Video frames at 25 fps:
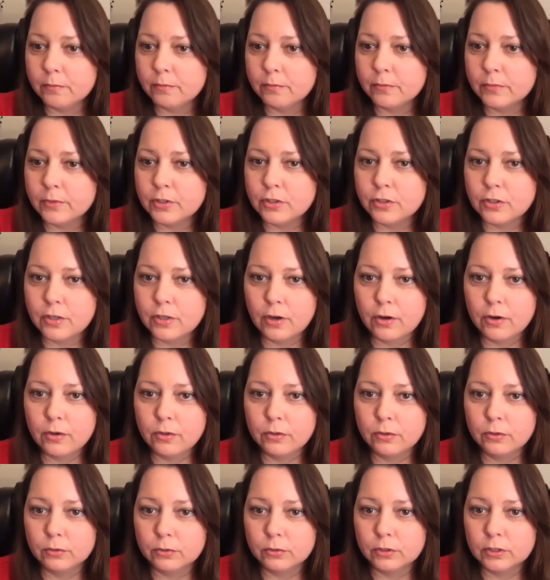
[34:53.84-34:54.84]

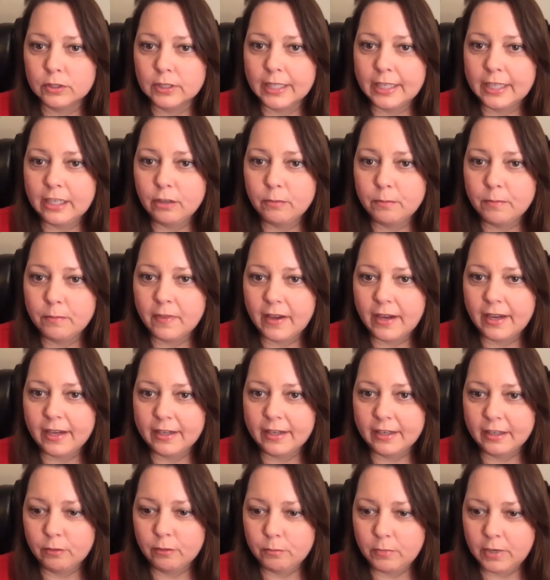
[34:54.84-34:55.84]
So keep that
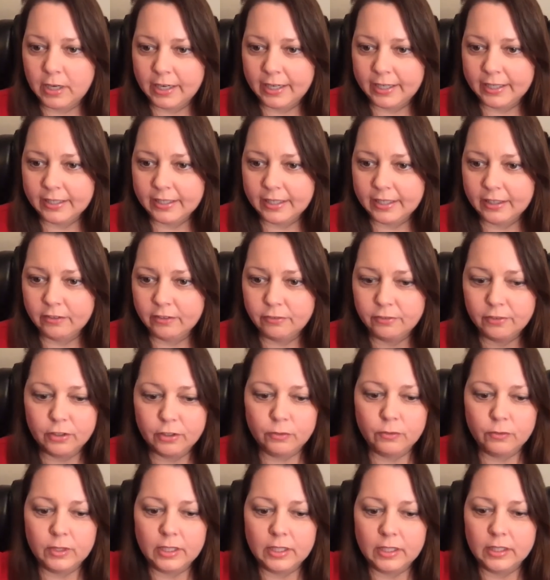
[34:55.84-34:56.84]
in mind if
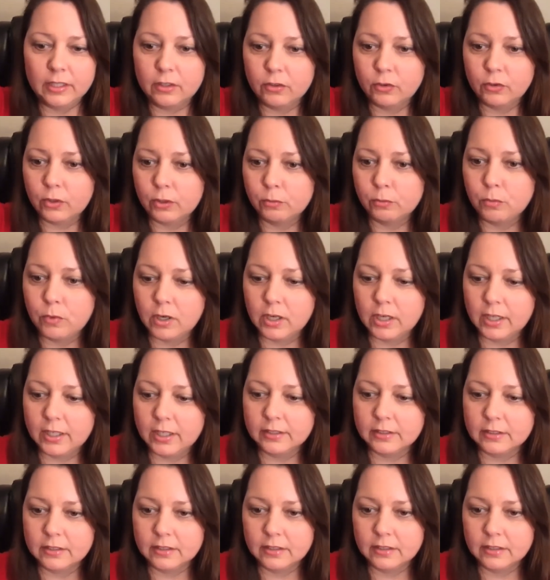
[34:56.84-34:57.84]
you need or want